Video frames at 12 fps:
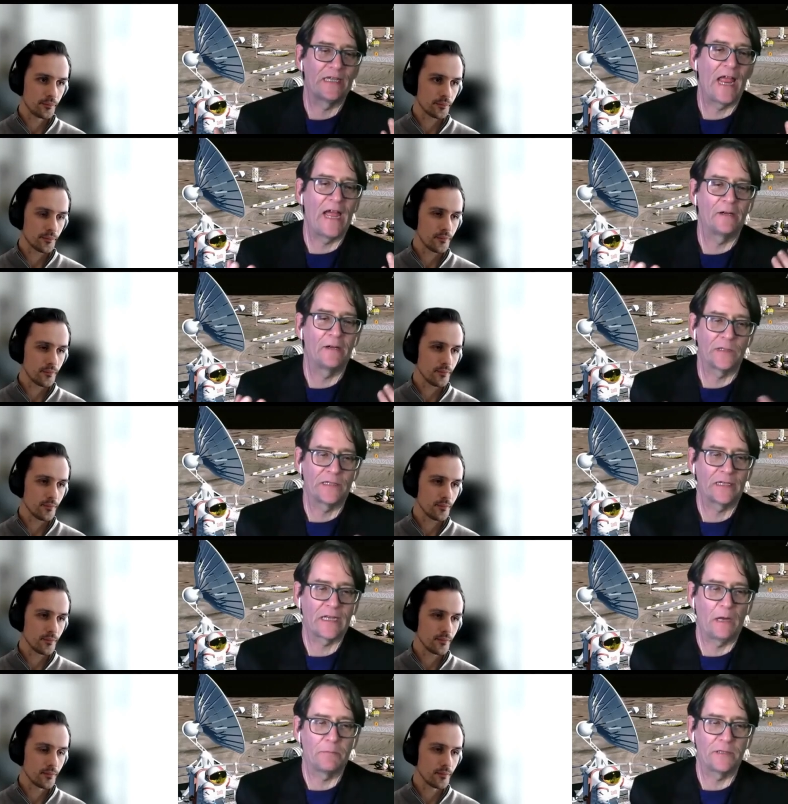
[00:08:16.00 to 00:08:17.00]
Speaker 1: now in a
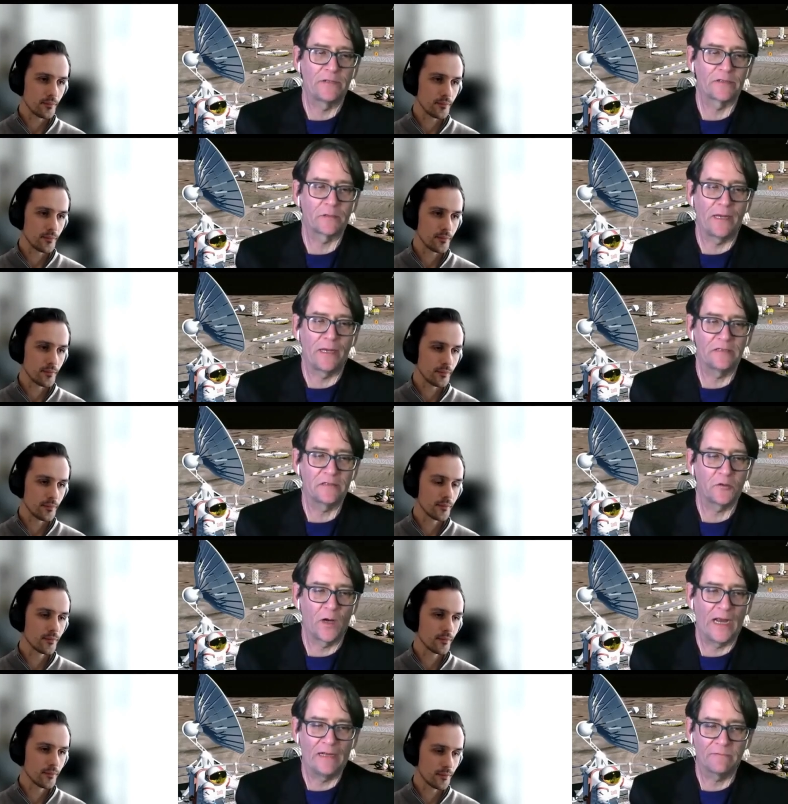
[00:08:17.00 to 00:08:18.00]
couple of
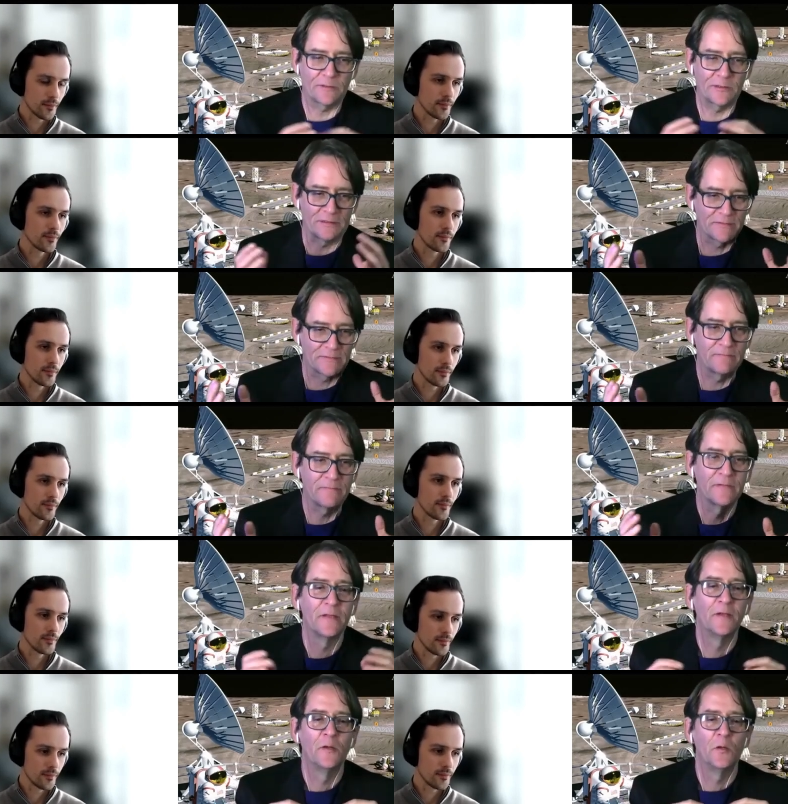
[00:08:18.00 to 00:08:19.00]
spacecraft, and
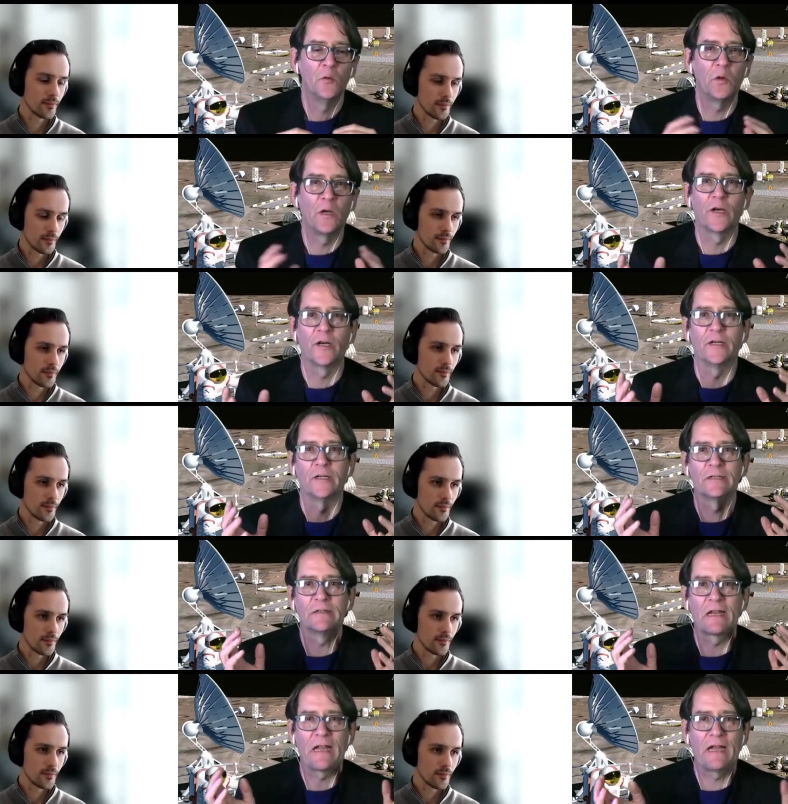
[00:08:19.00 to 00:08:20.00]
we
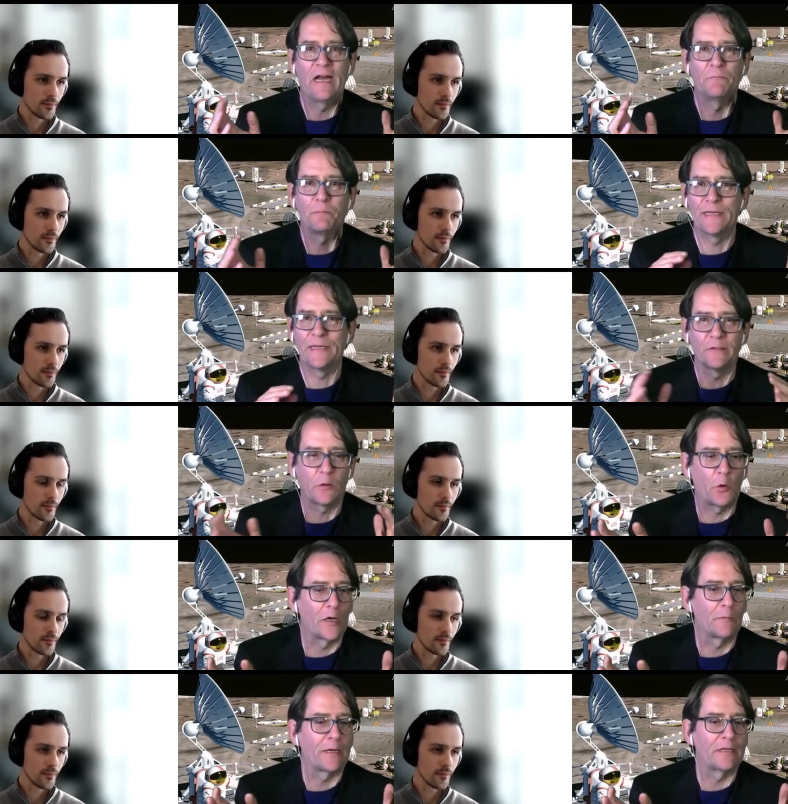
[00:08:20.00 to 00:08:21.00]
are up in
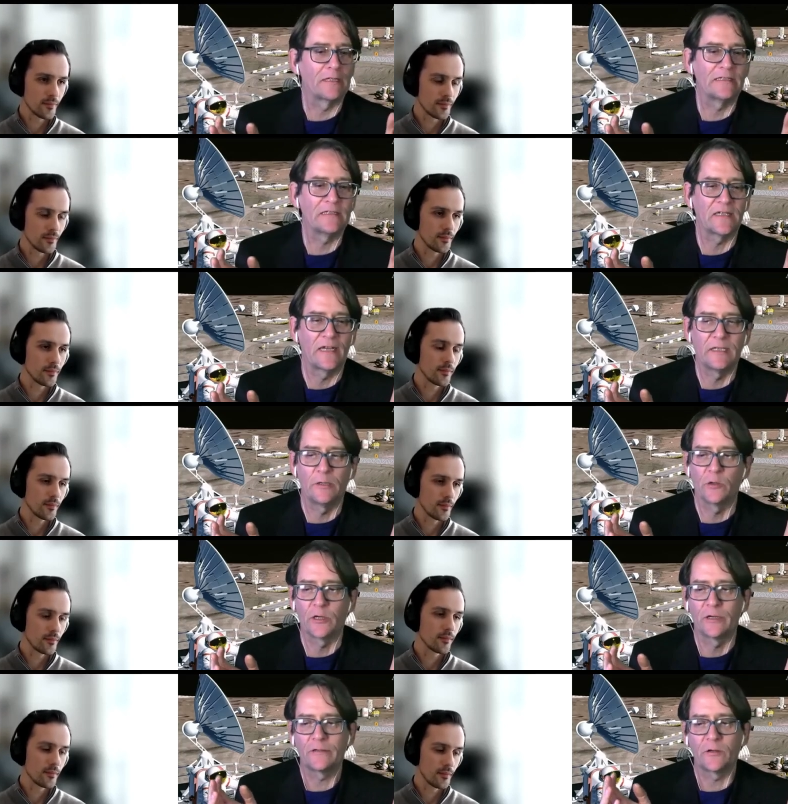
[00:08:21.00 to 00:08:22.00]
orbit. Let's say low
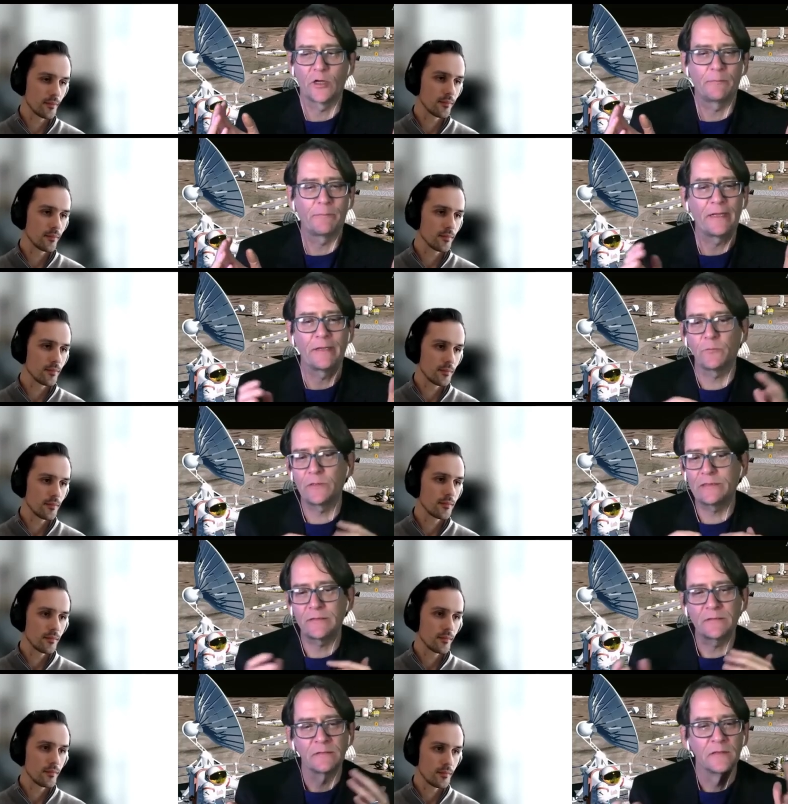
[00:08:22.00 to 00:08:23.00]
Earth orbit. What
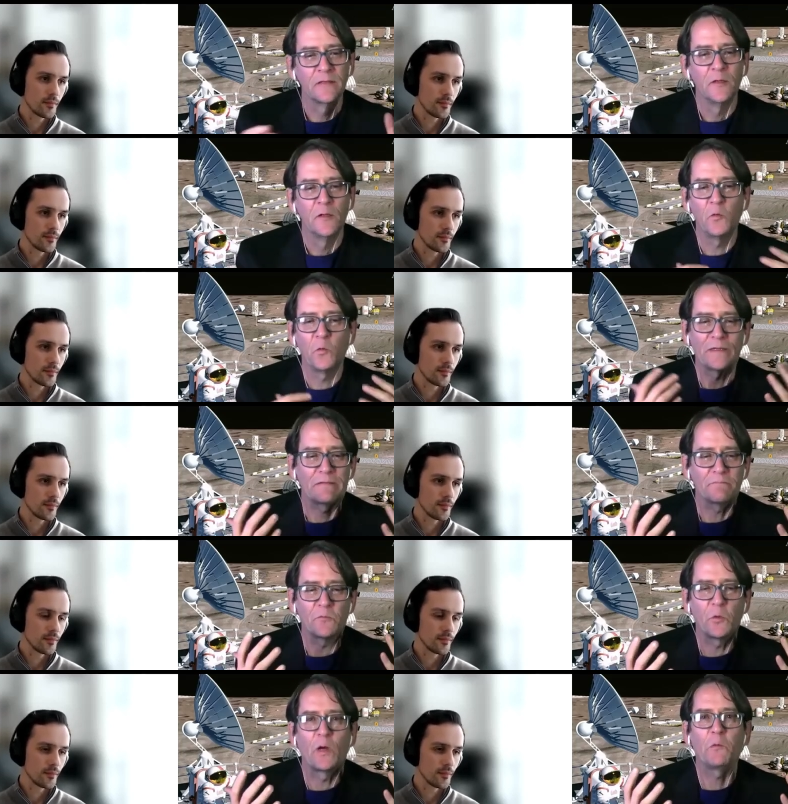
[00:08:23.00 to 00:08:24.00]
what
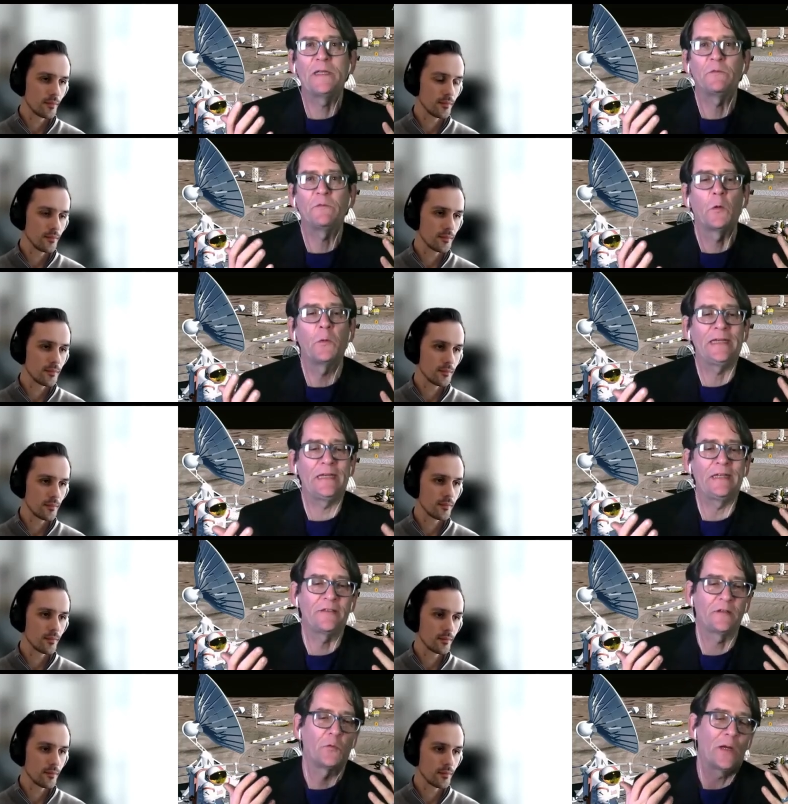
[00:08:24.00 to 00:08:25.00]
what would what would
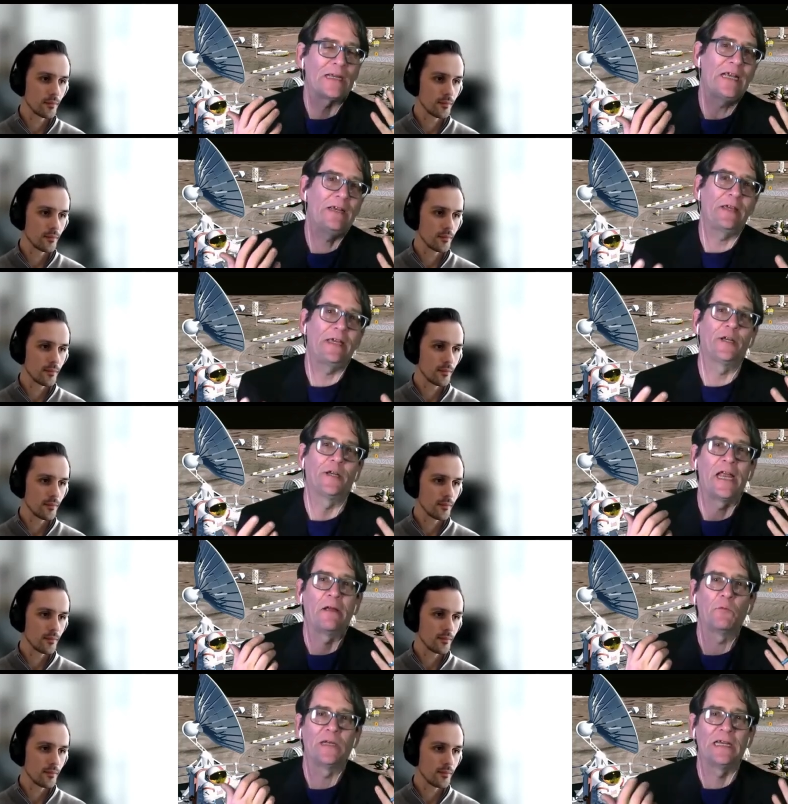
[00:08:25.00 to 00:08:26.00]
ether what kind of
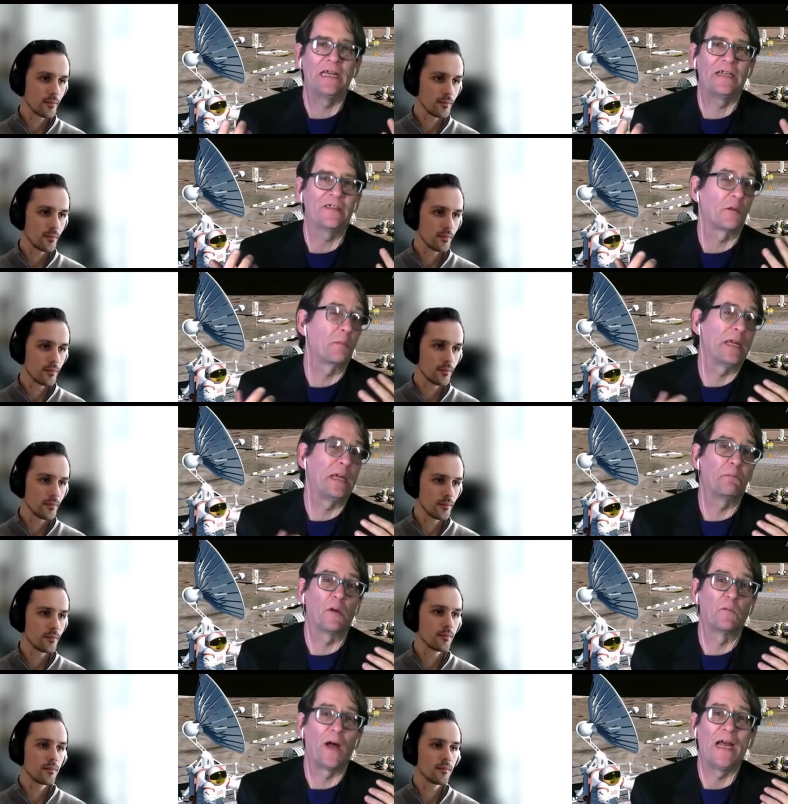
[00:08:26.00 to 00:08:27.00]
internet would ether be
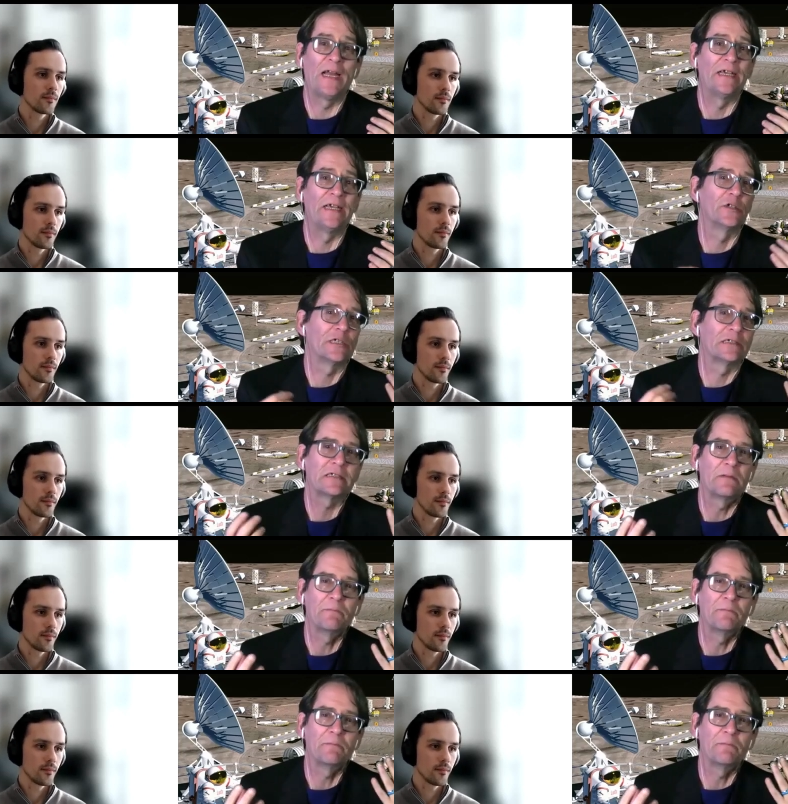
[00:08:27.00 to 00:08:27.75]
providing just i